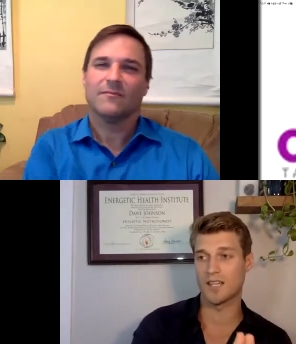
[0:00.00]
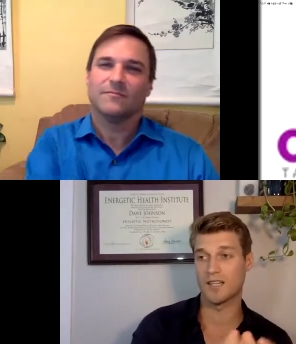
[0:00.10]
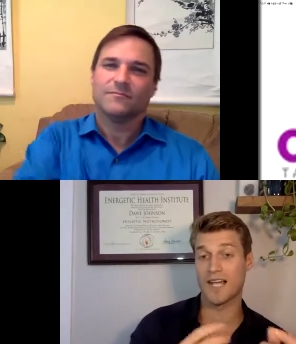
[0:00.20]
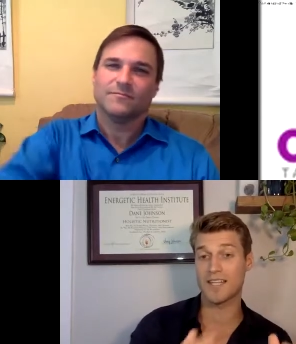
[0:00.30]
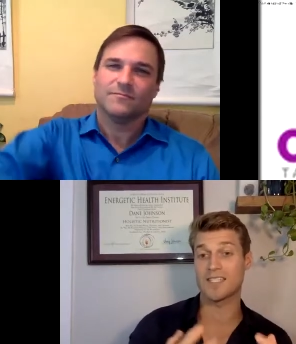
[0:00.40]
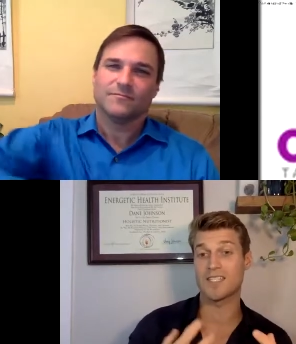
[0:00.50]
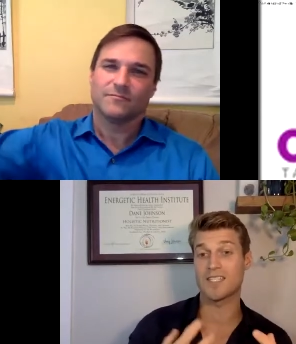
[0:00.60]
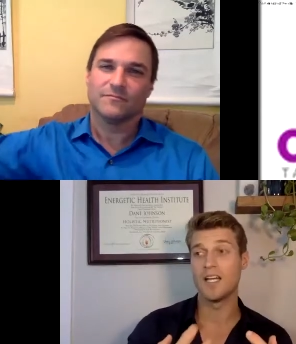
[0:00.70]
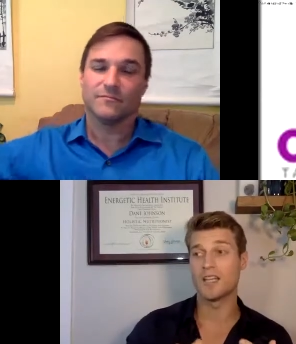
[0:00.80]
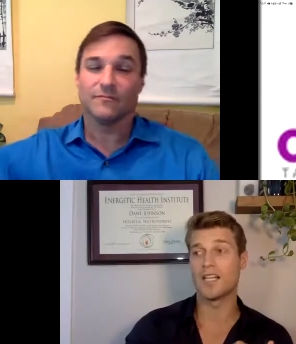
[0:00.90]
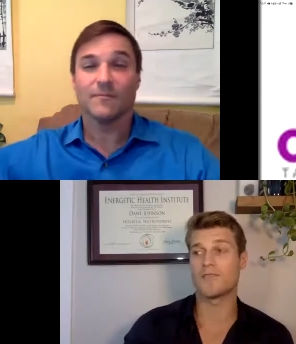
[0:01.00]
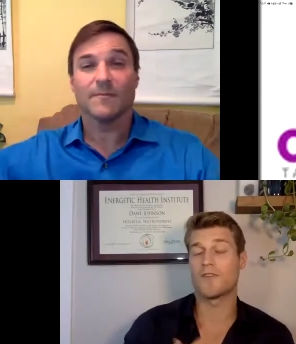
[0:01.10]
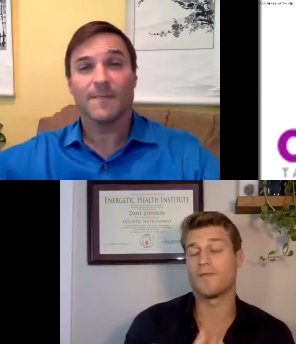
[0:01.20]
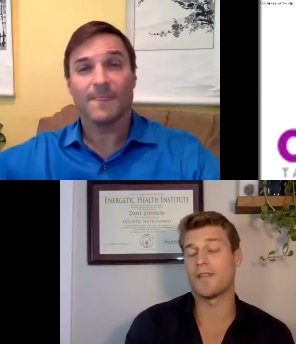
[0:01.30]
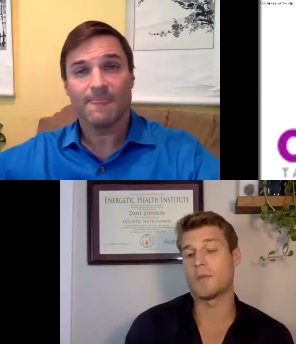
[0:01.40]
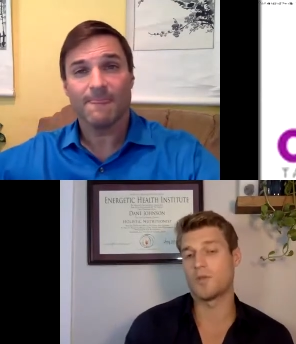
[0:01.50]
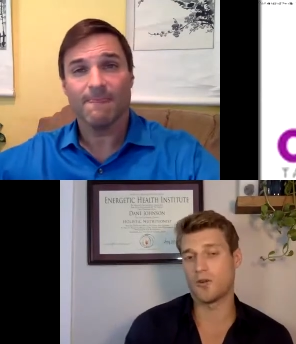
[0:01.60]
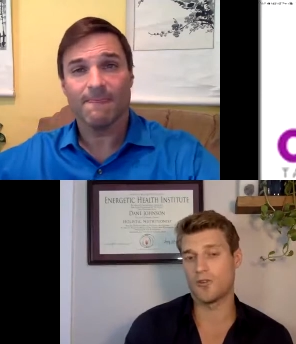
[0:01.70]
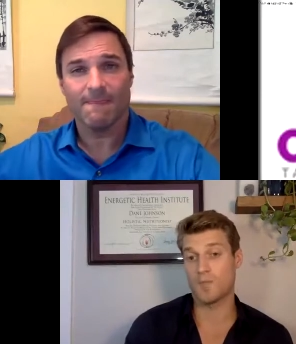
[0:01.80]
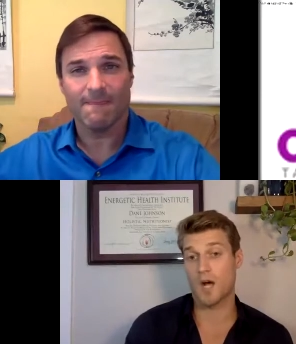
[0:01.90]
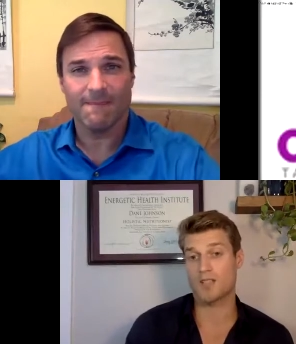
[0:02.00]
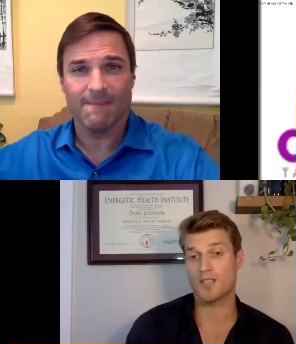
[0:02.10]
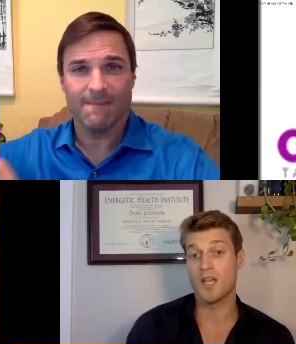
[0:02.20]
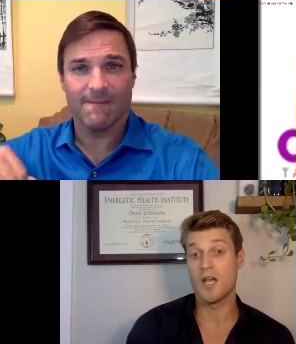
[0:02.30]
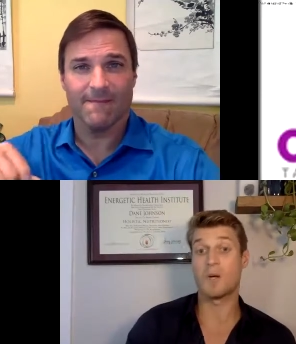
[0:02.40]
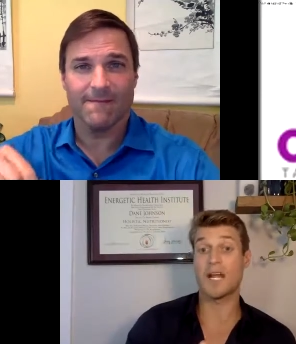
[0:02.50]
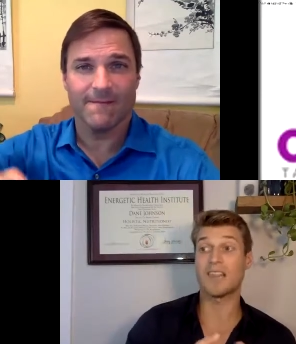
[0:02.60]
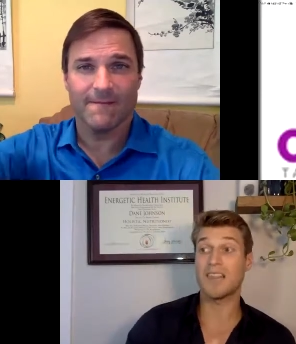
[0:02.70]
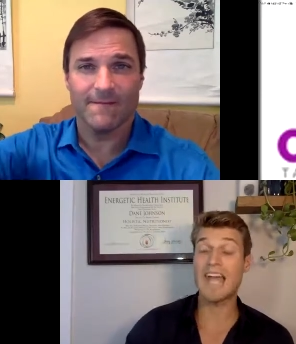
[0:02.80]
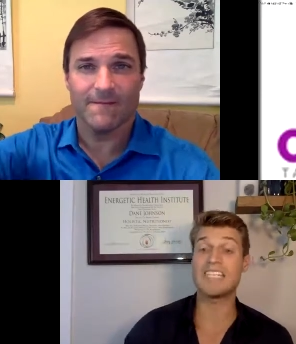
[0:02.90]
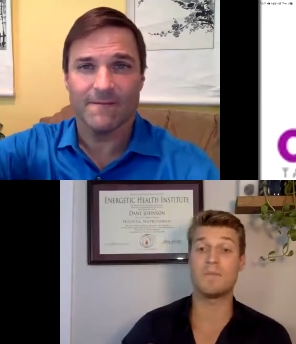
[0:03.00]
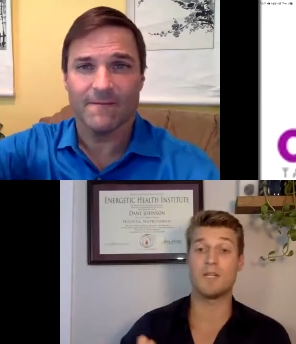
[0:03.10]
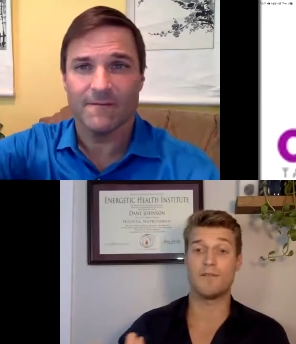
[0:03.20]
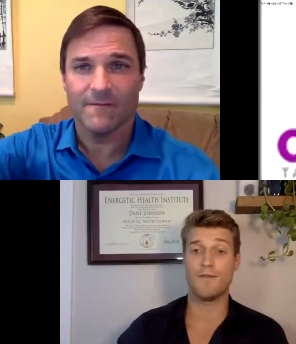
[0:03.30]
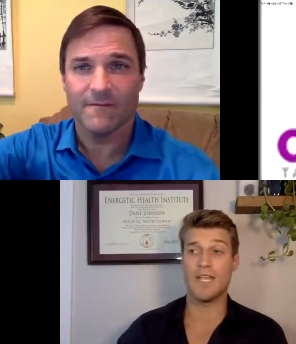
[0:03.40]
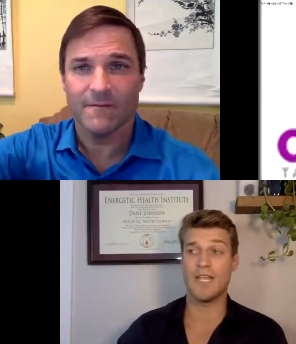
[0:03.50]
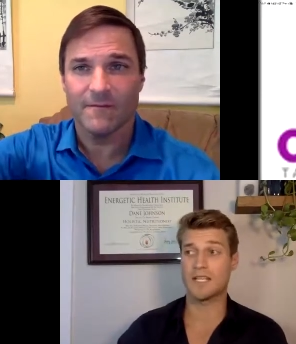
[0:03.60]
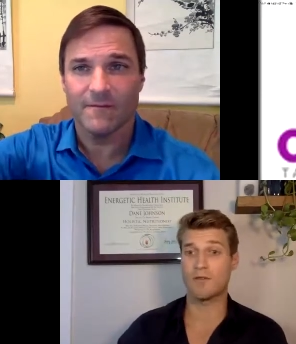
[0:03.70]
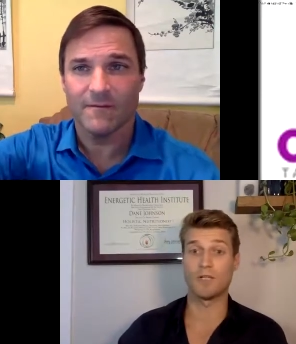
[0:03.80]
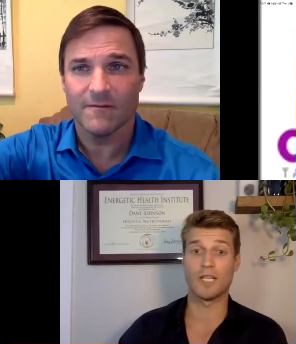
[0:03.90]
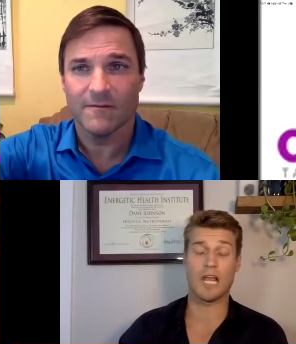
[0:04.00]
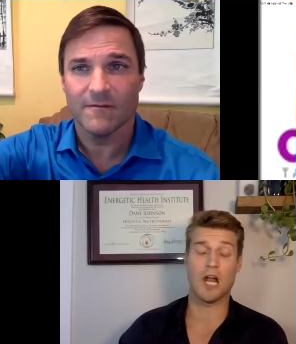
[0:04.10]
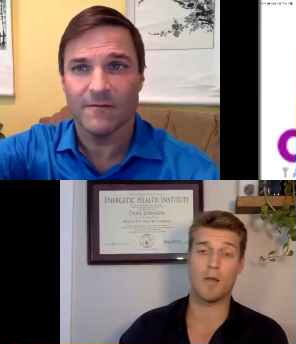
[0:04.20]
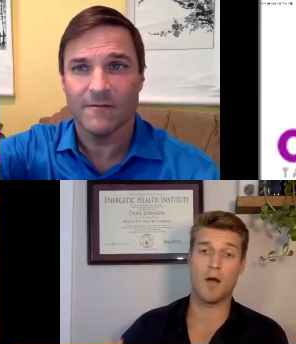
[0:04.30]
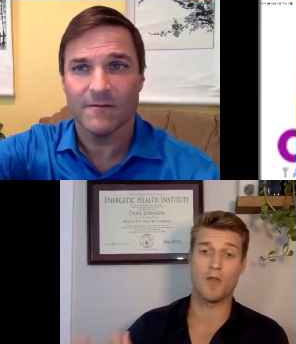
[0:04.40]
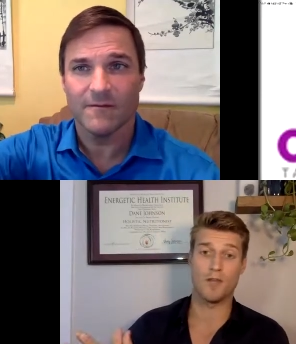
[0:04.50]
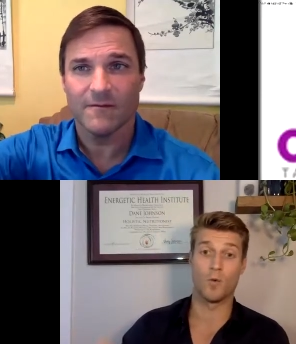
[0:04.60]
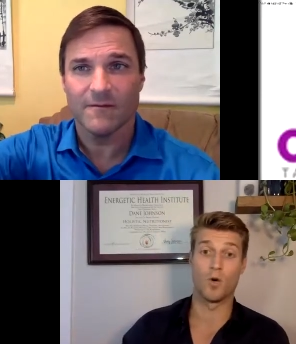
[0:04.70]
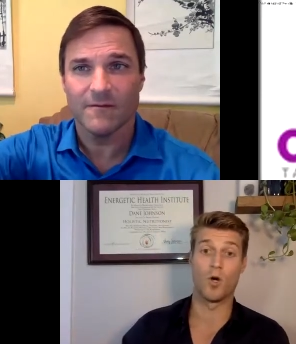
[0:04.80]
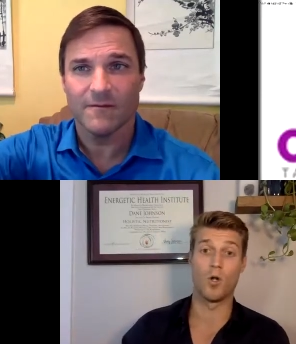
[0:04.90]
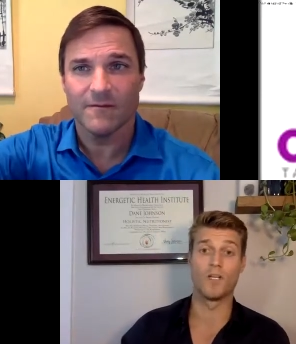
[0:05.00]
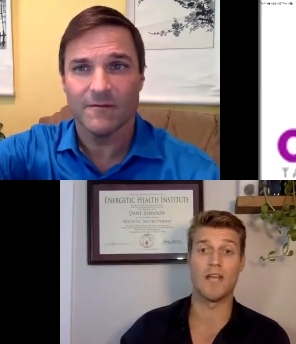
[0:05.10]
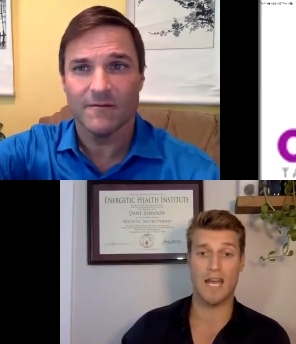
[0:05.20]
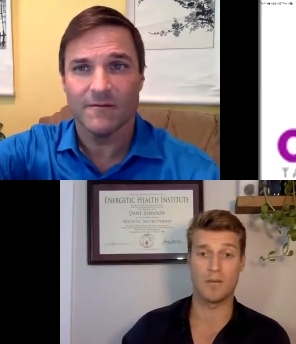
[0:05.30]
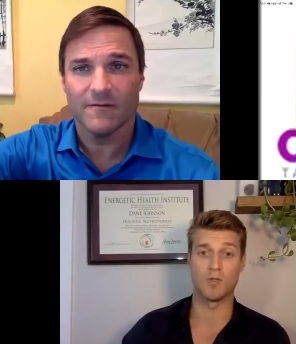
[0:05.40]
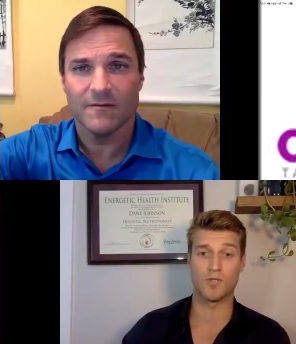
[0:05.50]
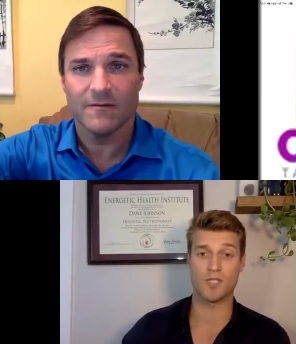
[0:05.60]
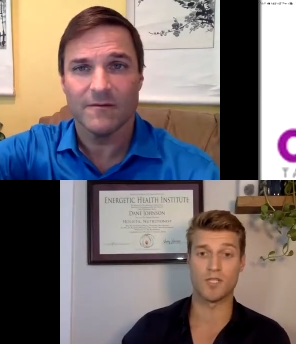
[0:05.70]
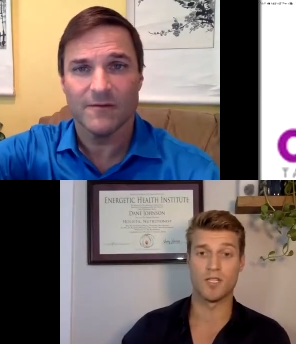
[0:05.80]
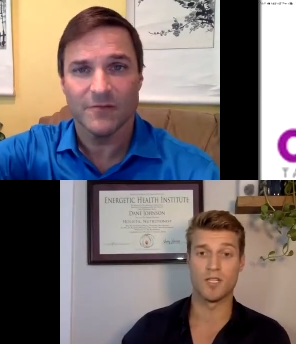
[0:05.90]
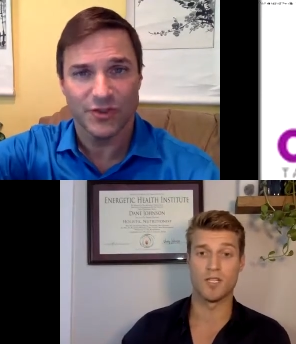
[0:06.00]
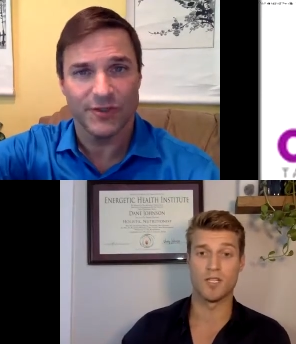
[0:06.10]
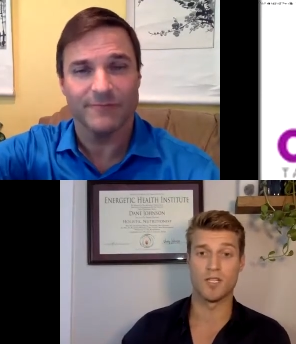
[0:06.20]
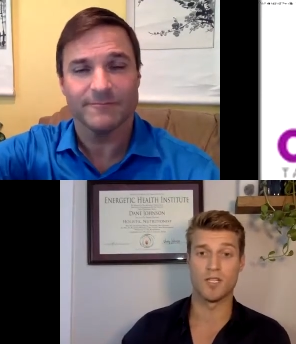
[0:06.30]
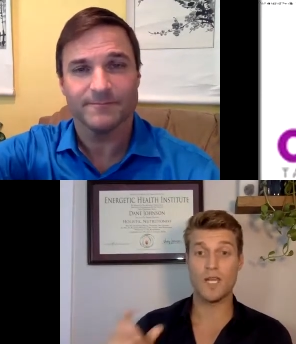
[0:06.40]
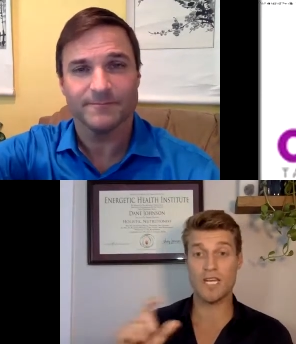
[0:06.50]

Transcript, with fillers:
Speaker 1: the less less of an inflammatory response but I'd like to be a vegan because I really care about the world and animals. Sure. You can